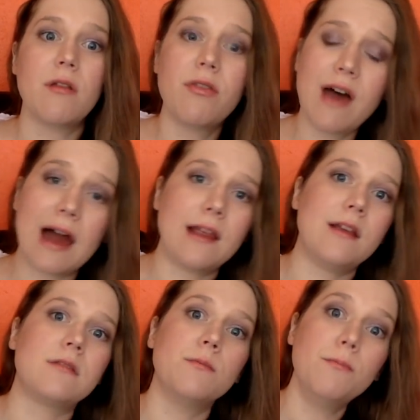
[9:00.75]
That
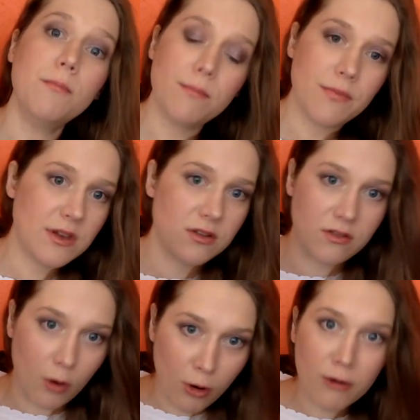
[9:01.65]
is
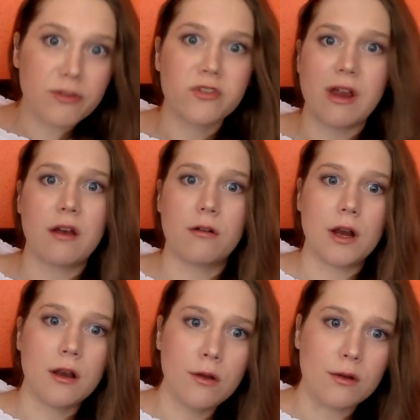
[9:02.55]
just
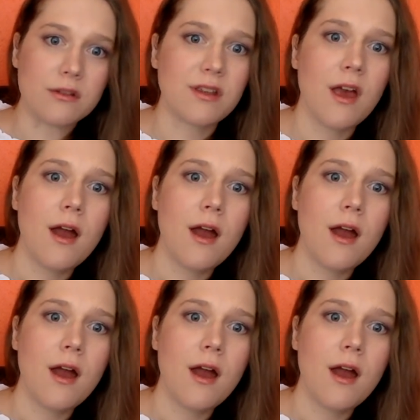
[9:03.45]
earth-shattering news.